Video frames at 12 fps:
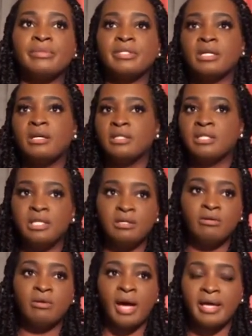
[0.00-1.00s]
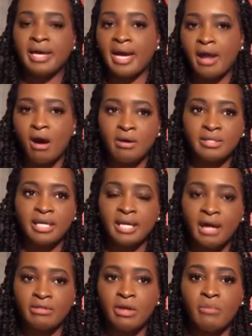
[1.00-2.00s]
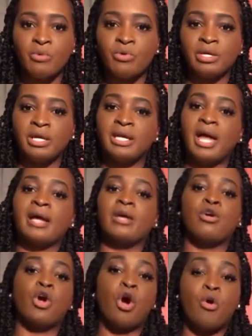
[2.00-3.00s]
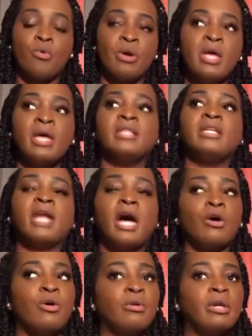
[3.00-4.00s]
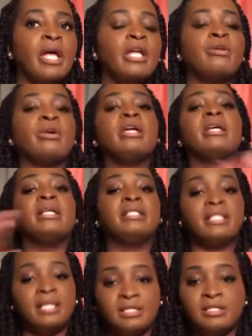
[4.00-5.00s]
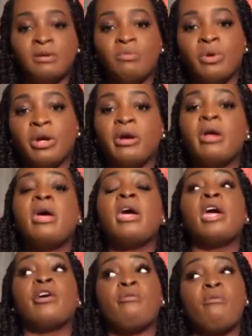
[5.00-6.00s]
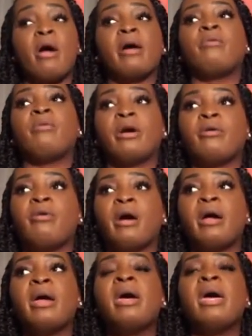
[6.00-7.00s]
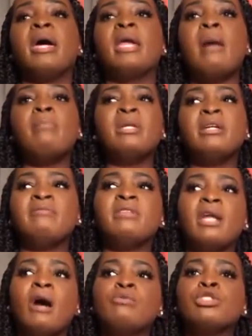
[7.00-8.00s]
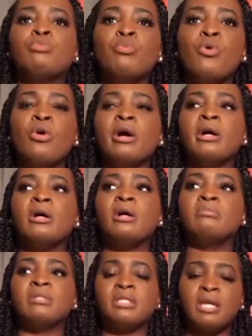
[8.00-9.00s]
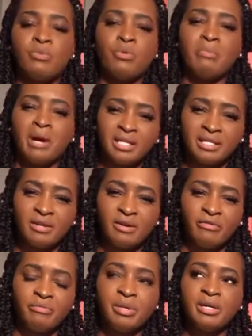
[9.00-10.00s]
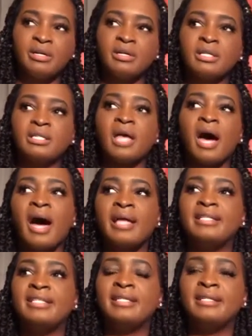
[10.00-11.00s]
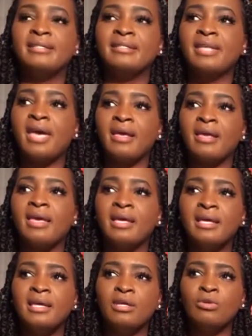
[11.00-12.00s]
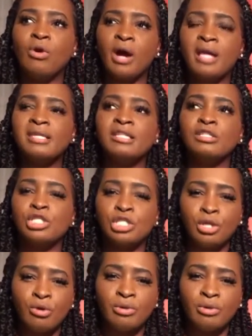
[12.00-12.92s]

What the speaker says: until I got all that out that morning and I can go. Then I go later and sit somewhere and cry. And I believe that I was more upset with myself because I didn't take heed, or I didn't slow